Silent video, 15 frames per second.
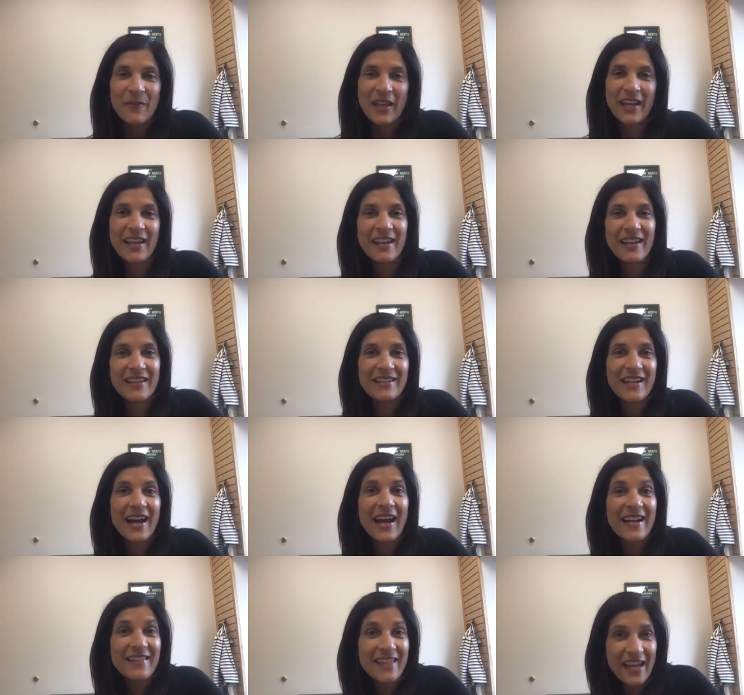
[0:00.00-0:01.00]
And
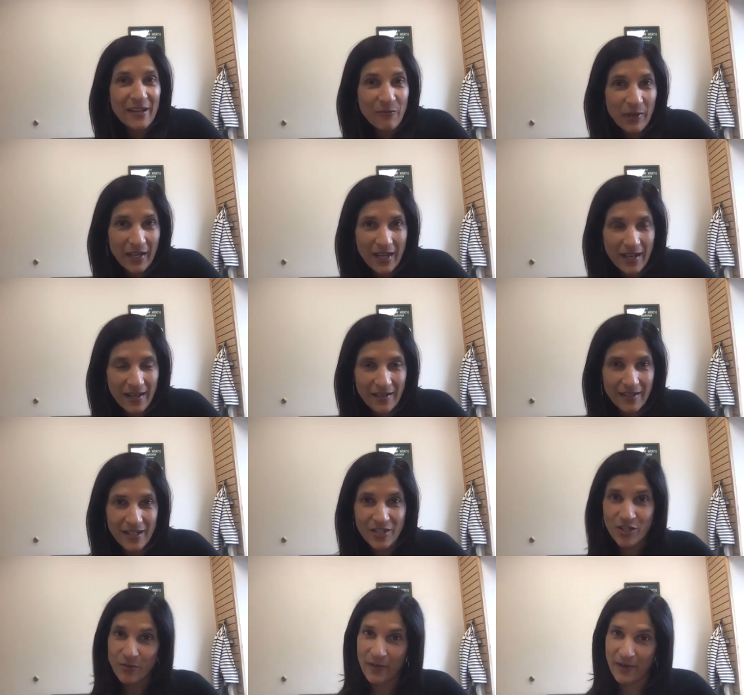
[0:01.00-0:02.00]
I then went on
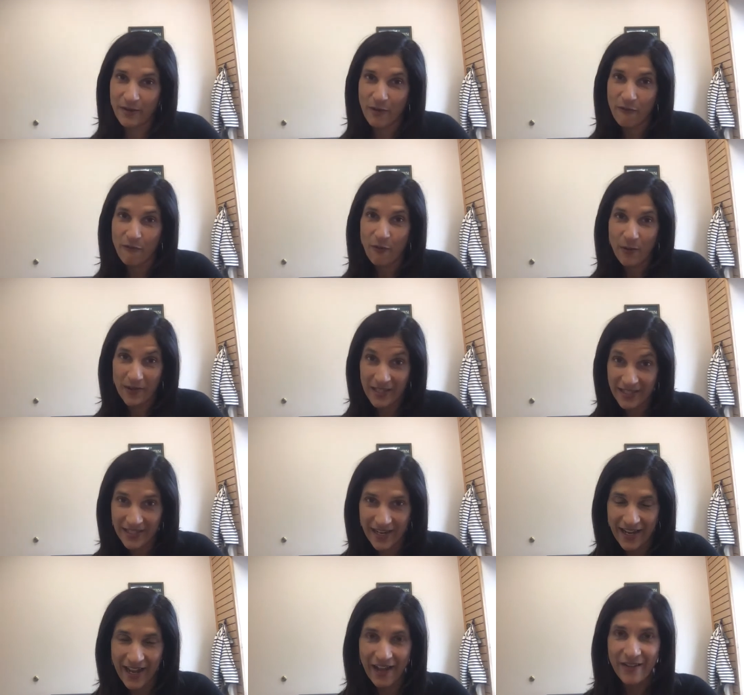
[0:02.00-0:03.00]
to run for the
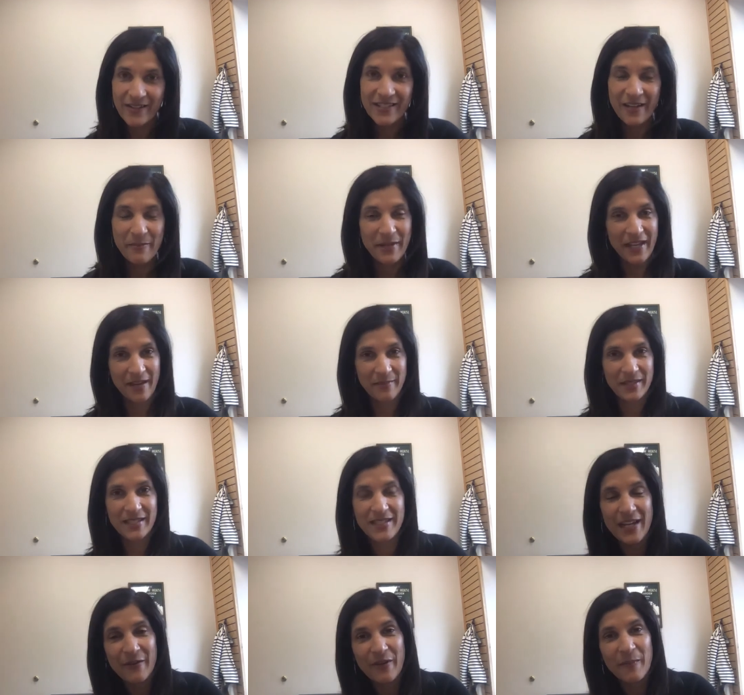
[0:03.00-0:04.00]
state house. I became a
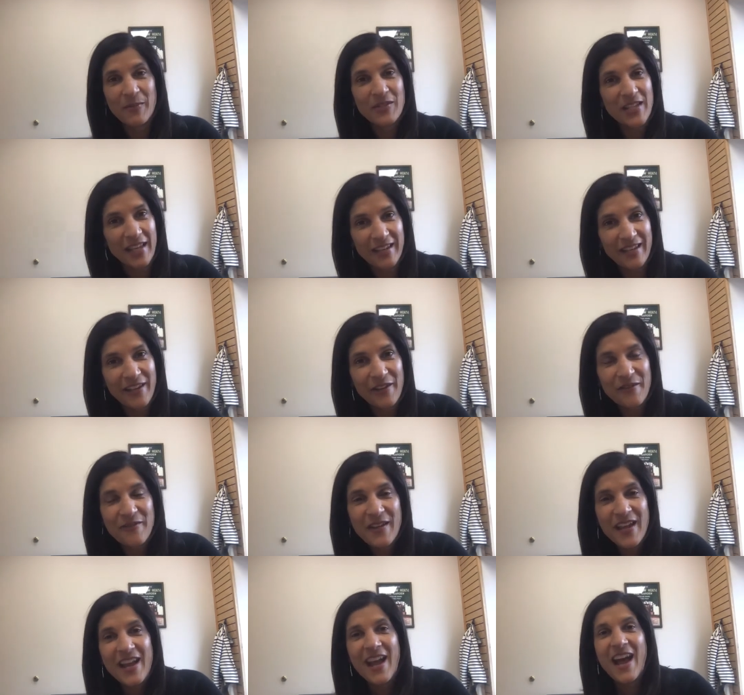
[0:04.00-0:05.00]
state representative.
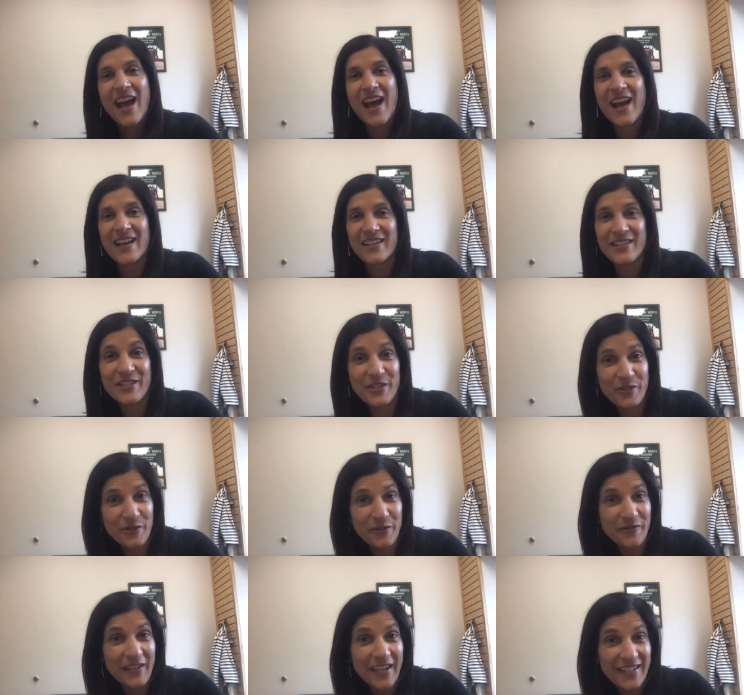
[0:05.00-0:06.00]
I
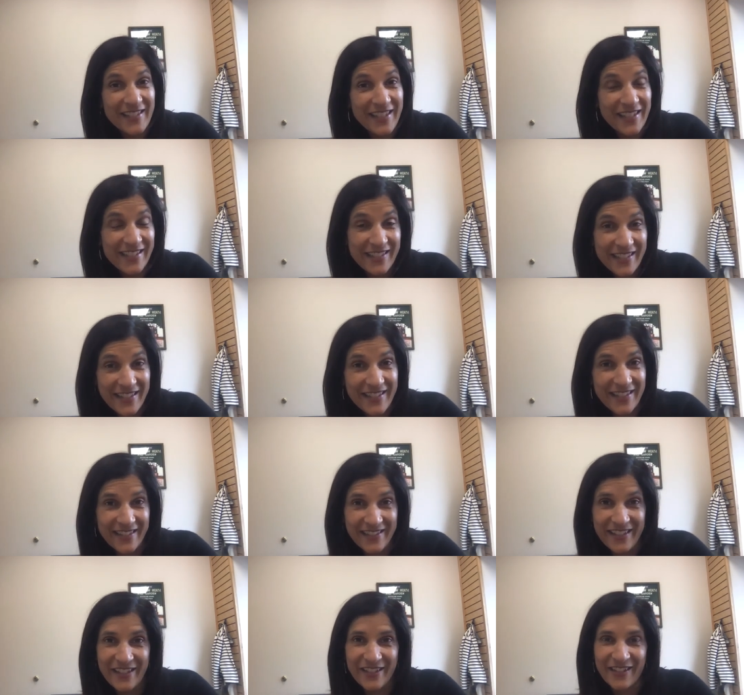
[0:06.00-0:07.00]
served as the
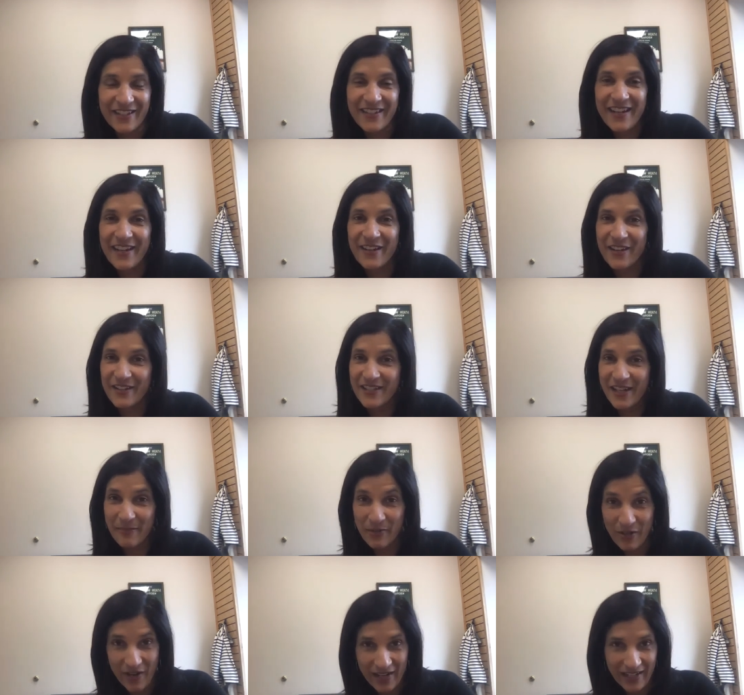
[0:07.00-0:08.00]
assistant leader in our
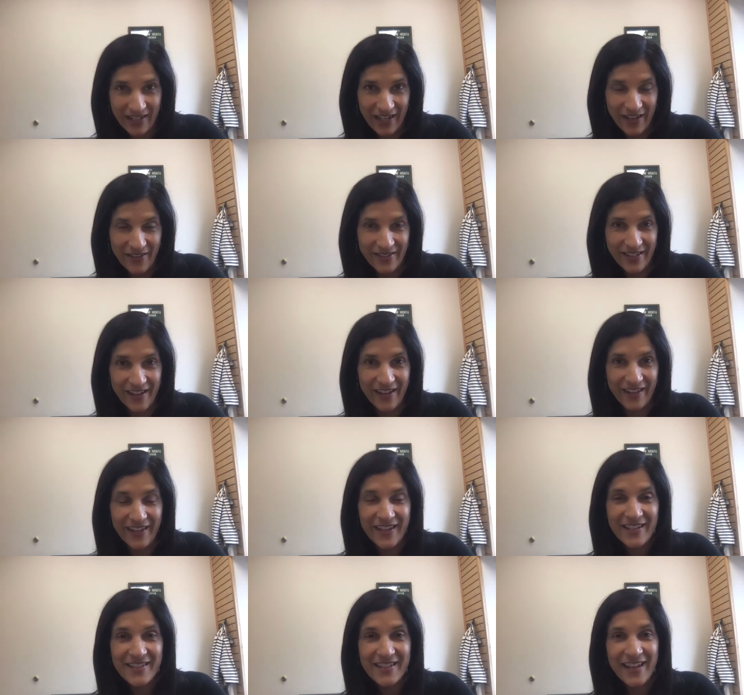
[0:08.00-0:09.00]
Democratic House
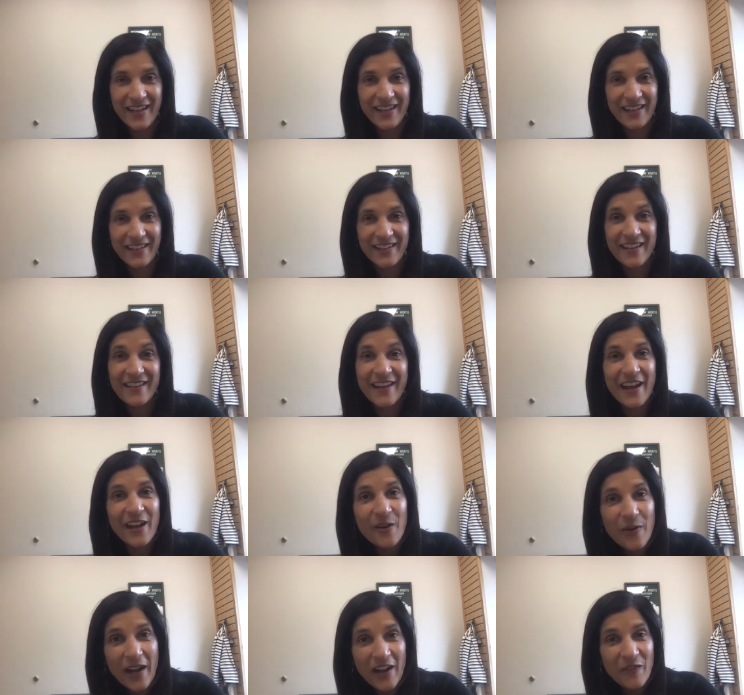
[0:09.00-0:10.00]
caucus. And
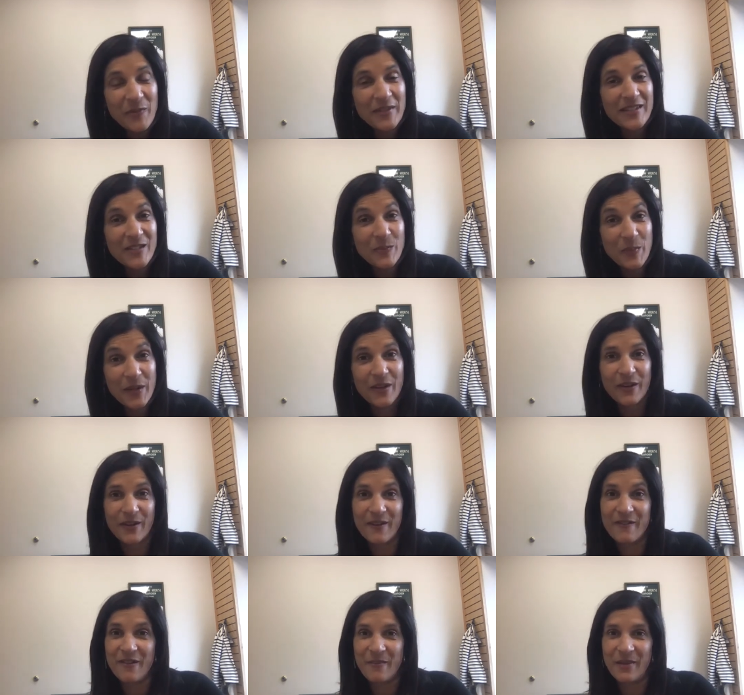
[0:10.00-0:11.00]
now I've been Speaker
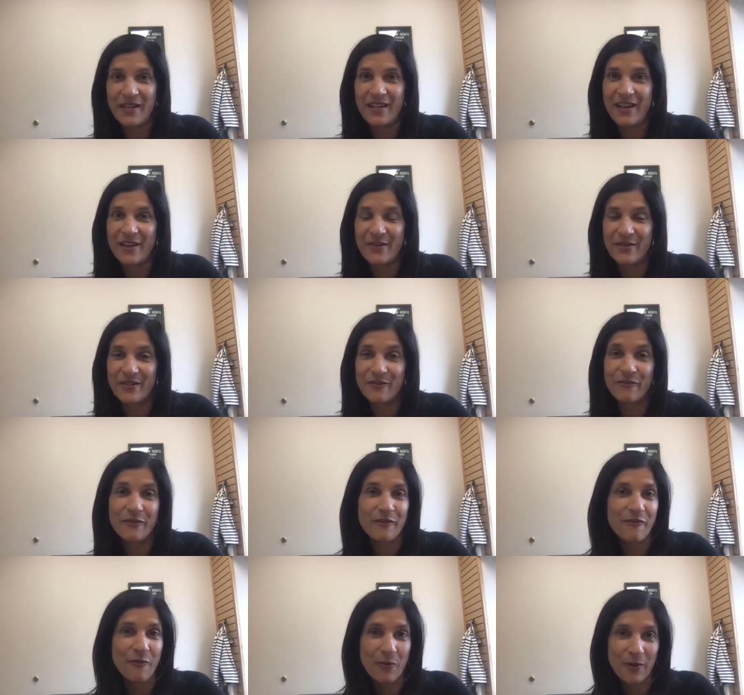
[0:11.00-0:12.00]
of the Maine House
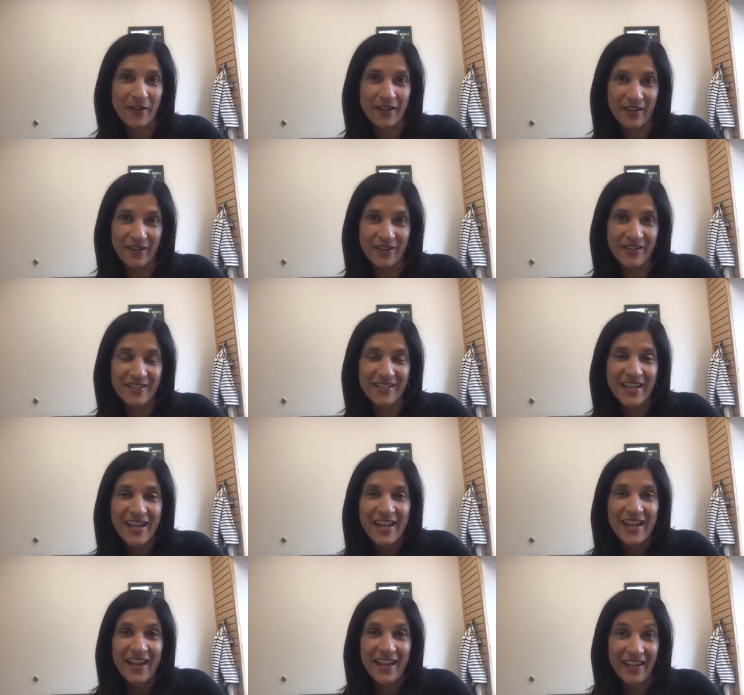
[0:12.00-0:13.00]
for four years.
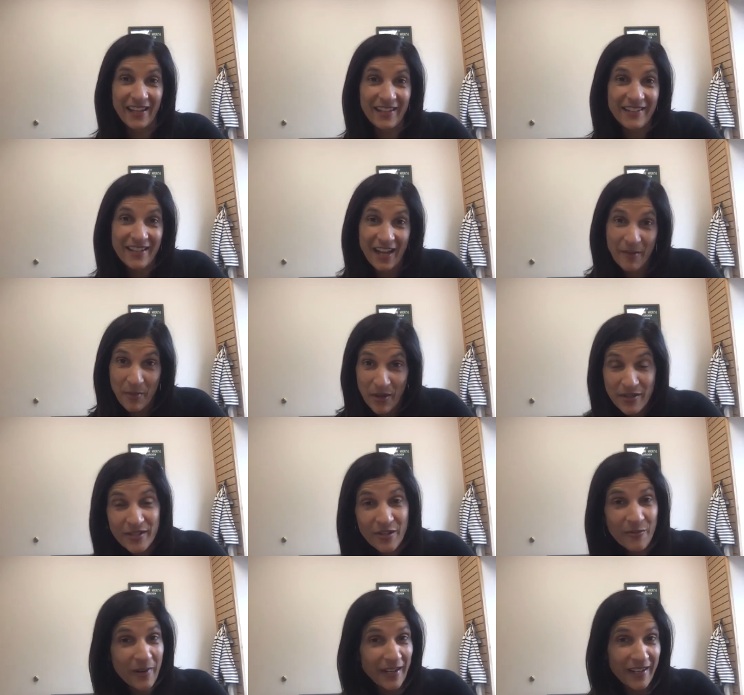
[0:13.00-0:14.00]
And I'm
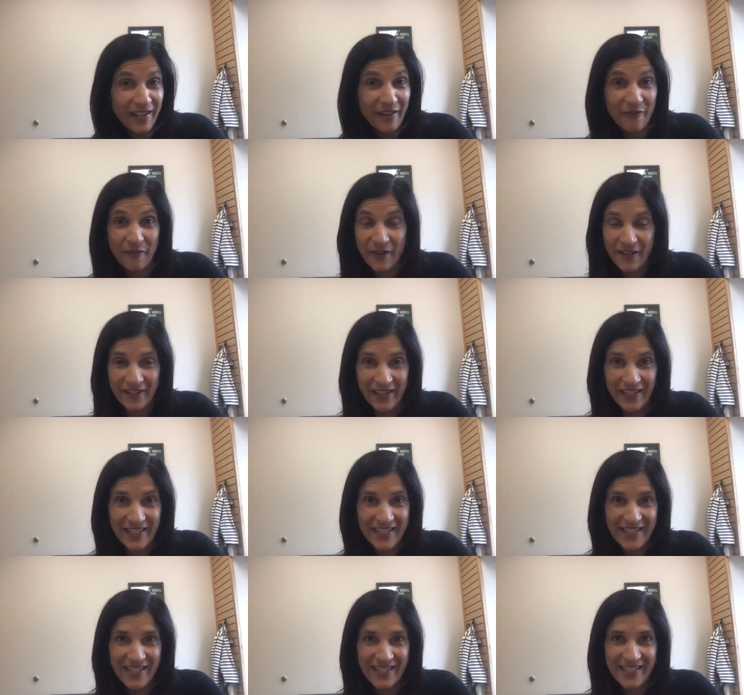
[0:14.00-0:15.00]
also running for
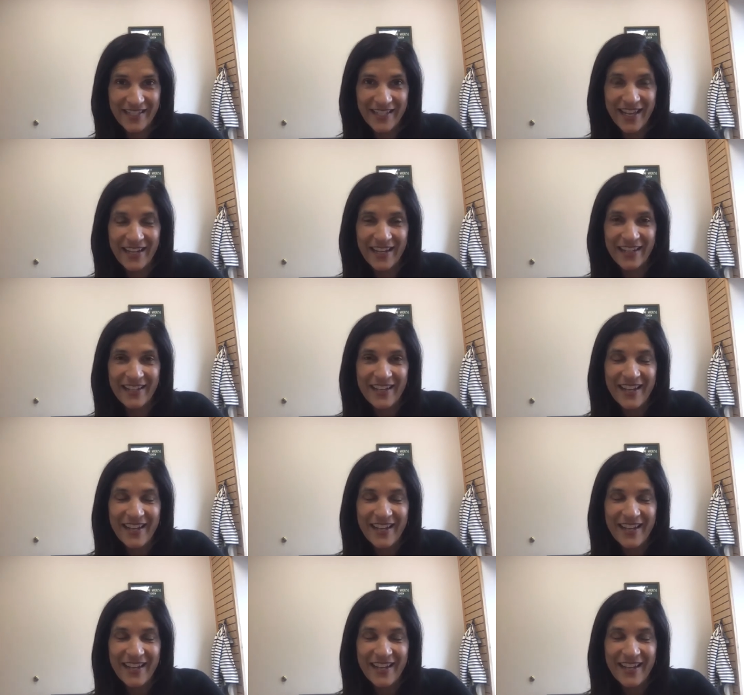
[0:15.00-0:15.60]
United States Senate.